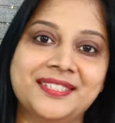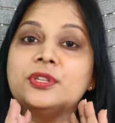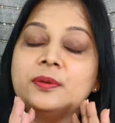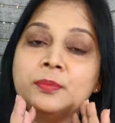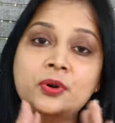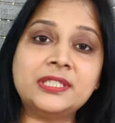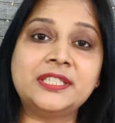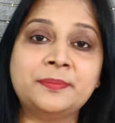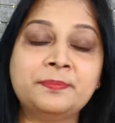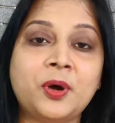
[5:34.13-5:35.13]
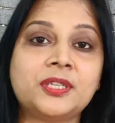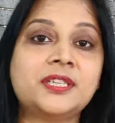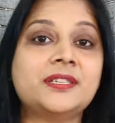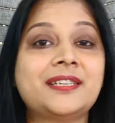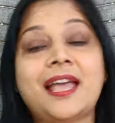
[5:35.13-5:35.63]
So the most
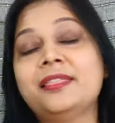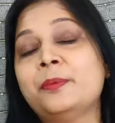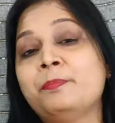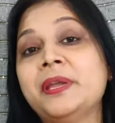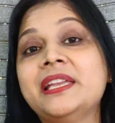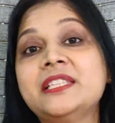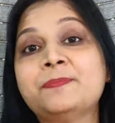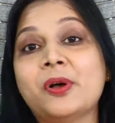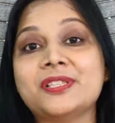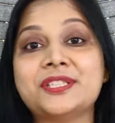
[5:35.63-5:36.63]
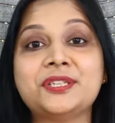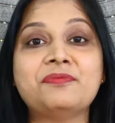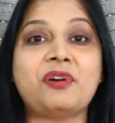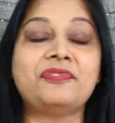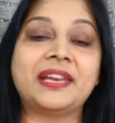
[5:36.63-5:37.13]
important and the biggest
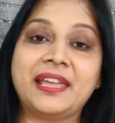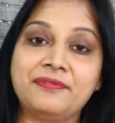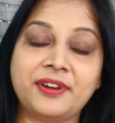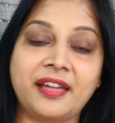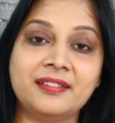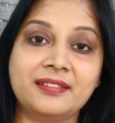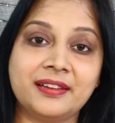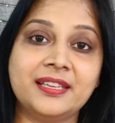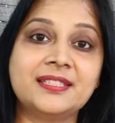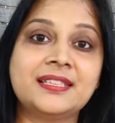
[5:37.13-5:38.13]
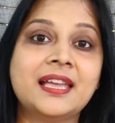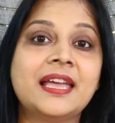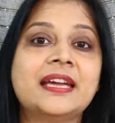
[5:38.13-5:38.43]
positive of an air fryer is